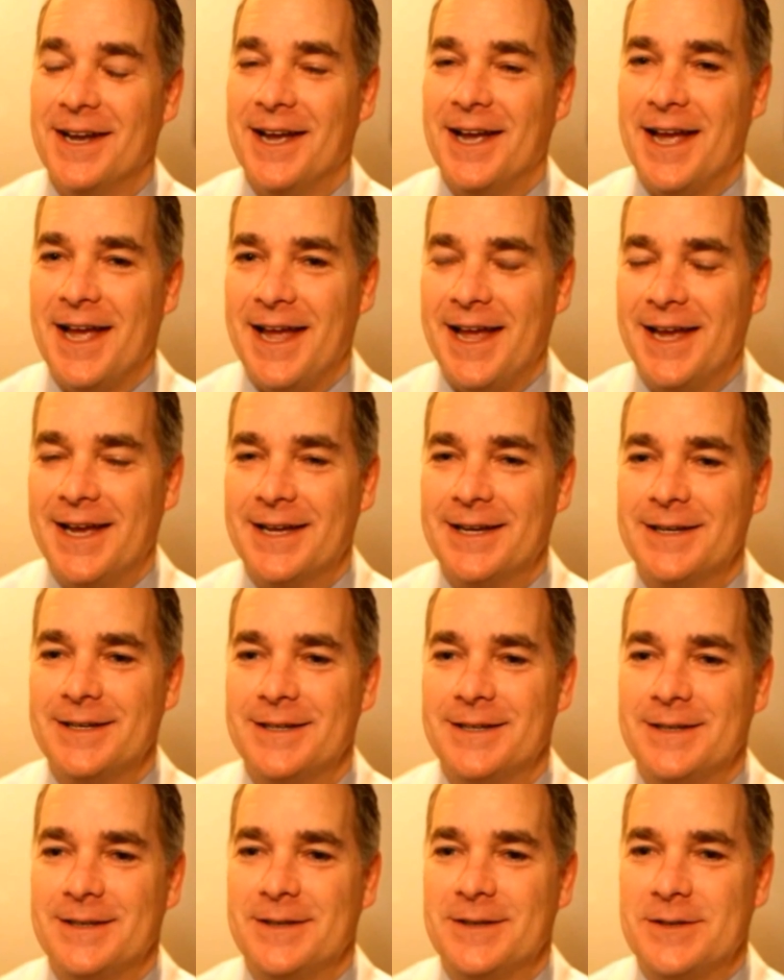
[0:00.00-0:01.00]
And
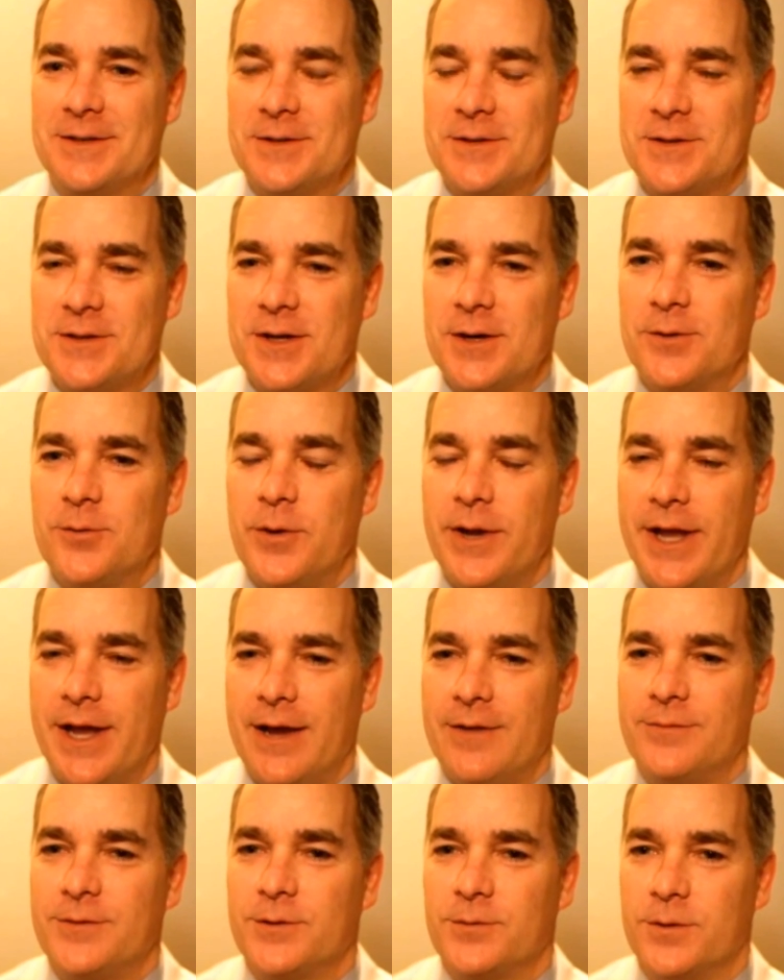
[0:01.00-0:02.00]
so we
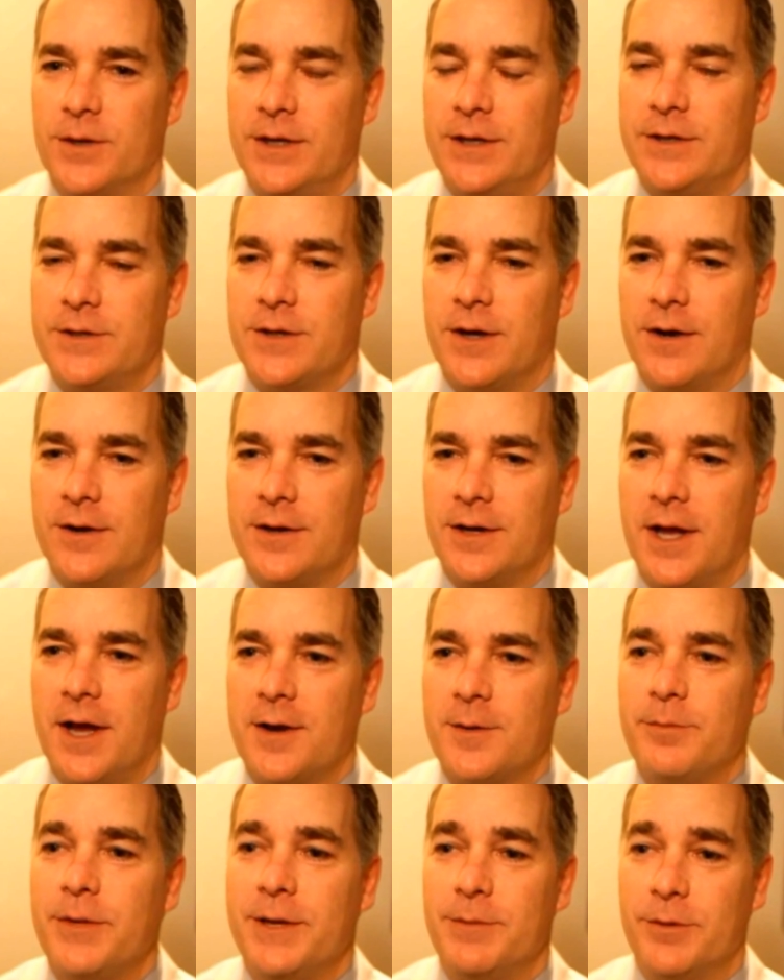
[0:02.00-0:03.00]
have to really talk a lot of
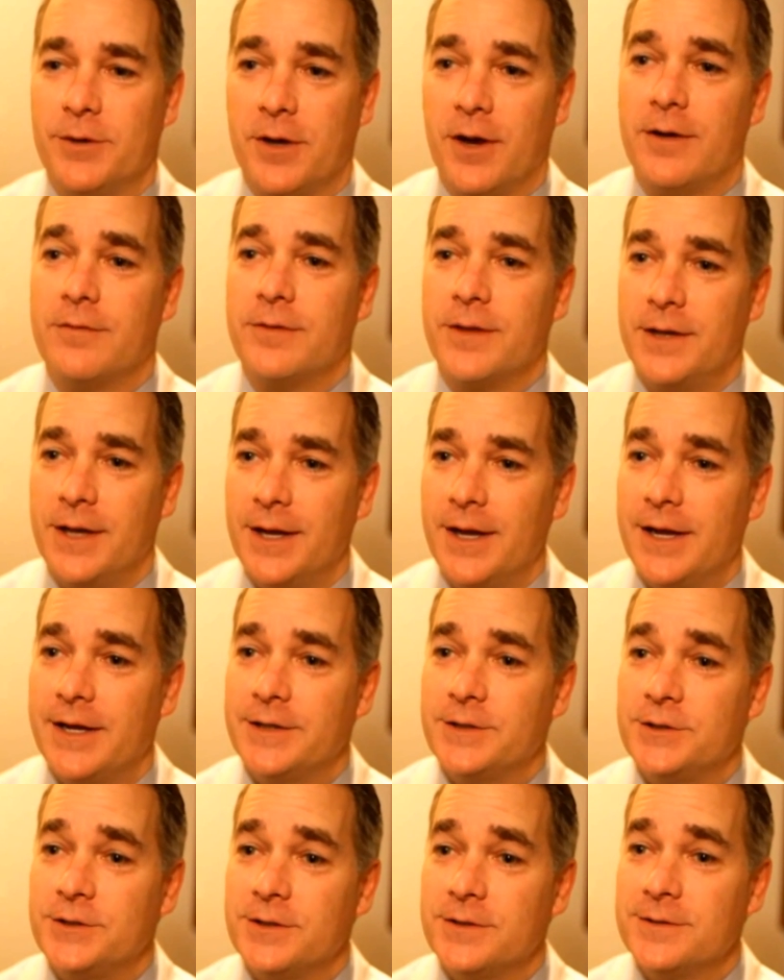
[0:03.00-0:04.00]
people off the
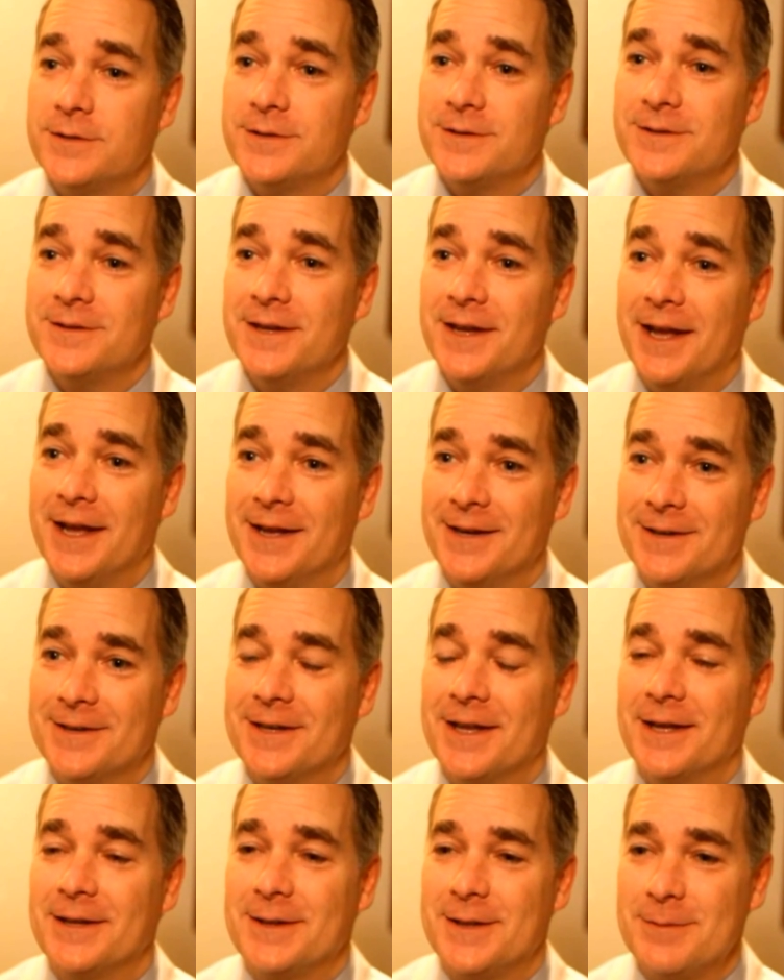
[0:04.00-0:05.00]
ledge and
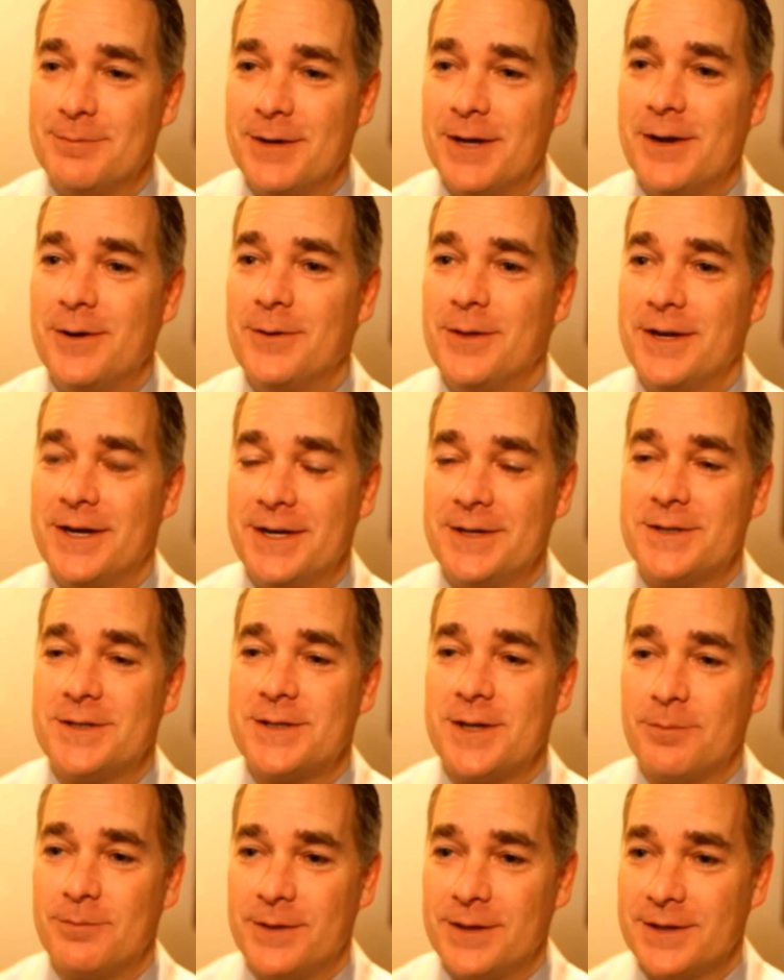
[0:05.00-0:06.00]
let them know that it's
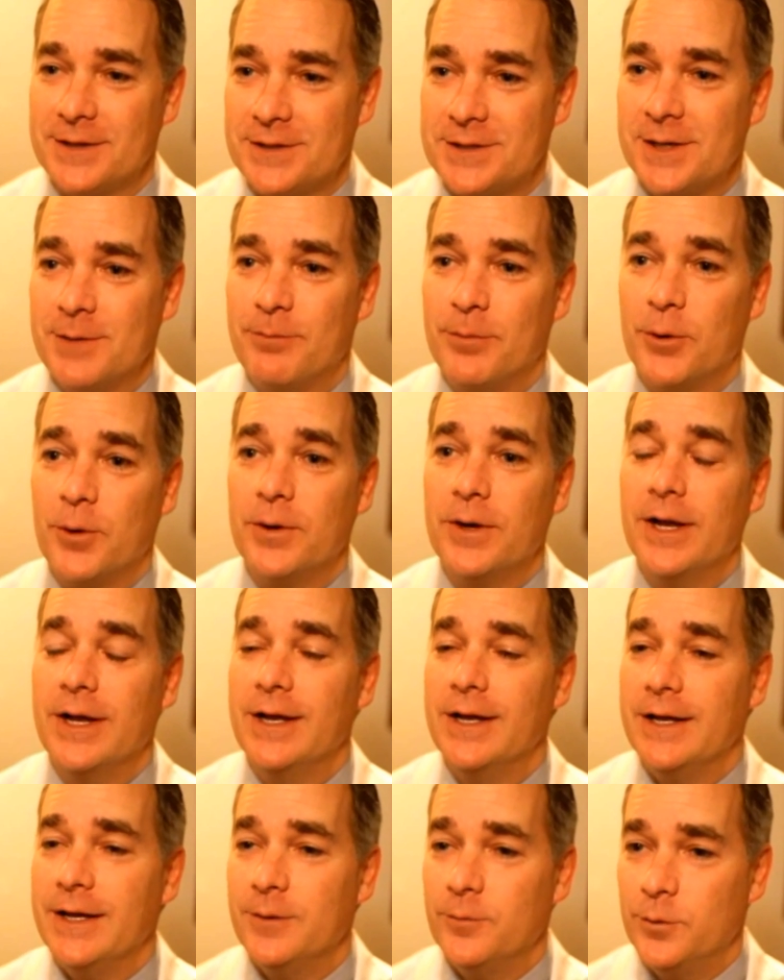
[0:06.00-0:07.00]
something simple,
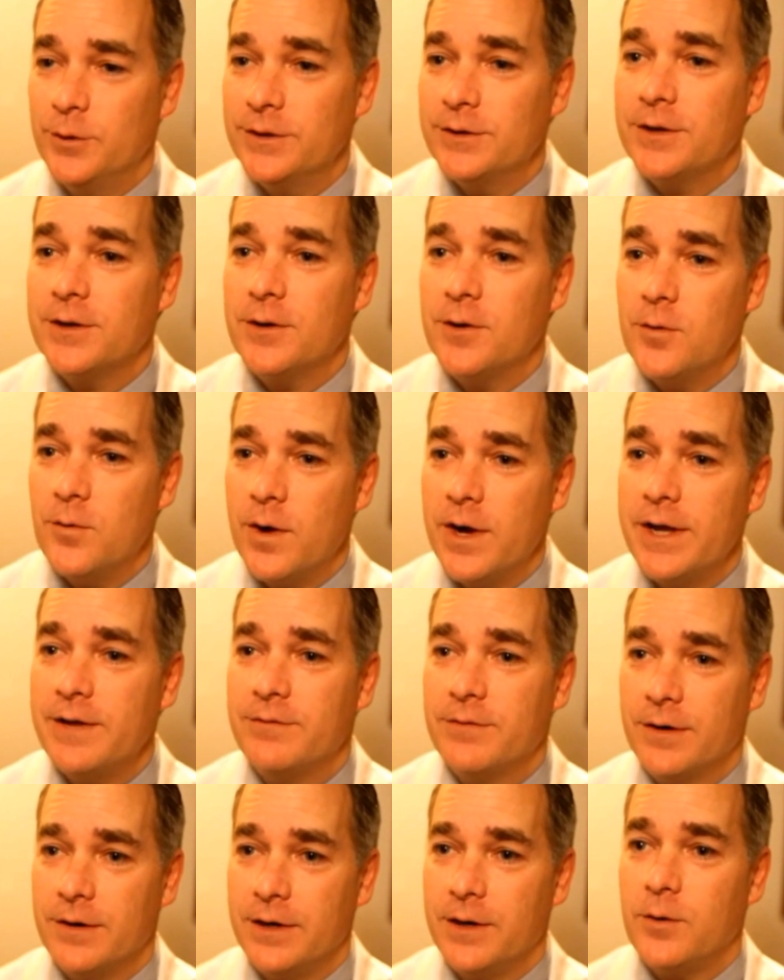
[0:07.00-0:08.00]
it will go away
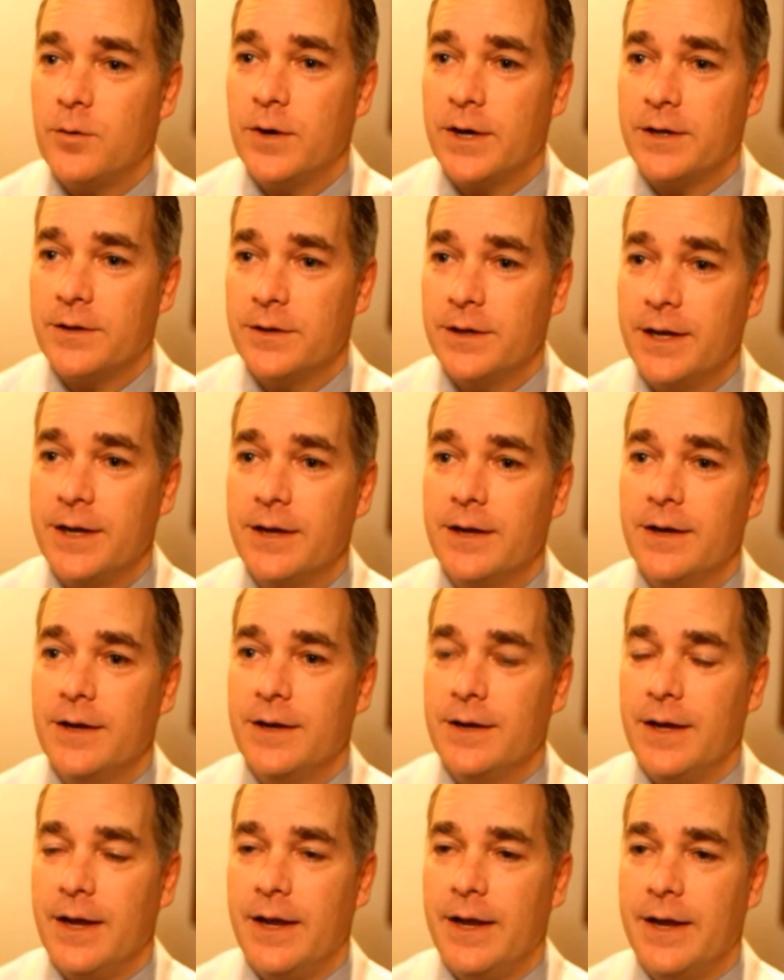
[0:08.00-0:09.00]
very quickly,
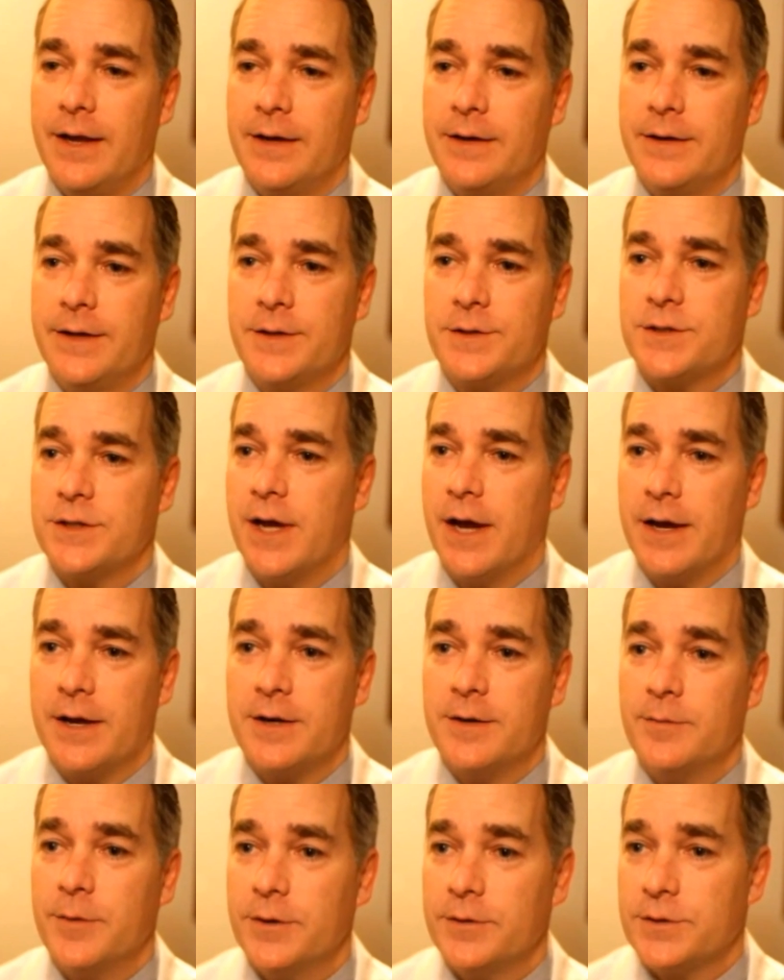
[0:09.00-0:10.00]
and it's not an
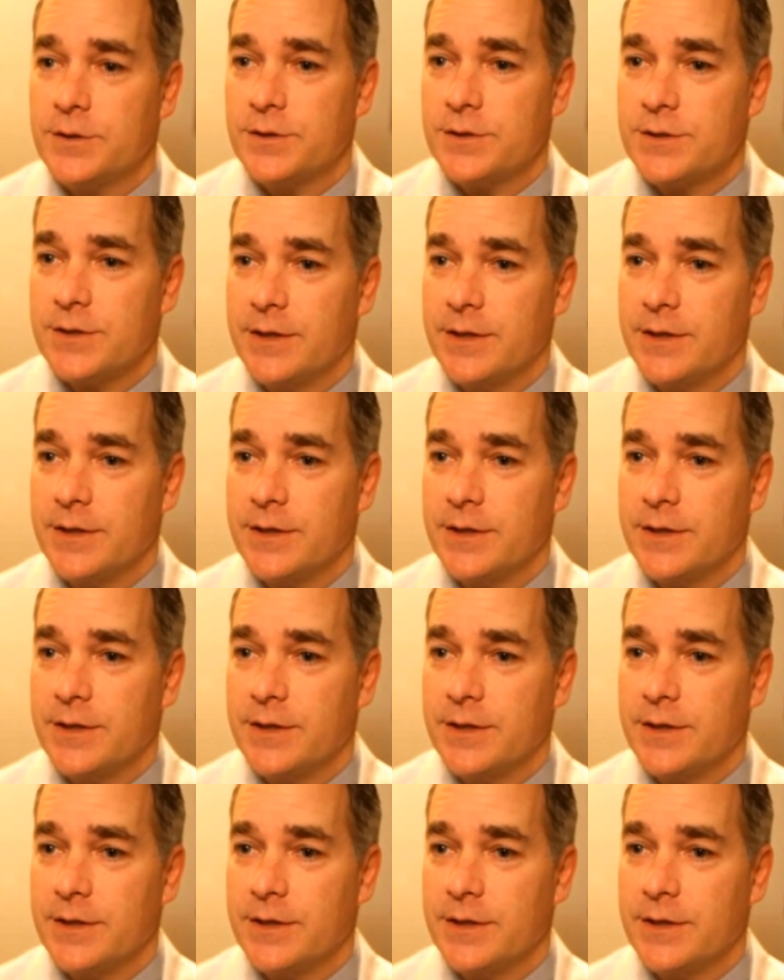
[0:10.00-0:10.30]
emergency.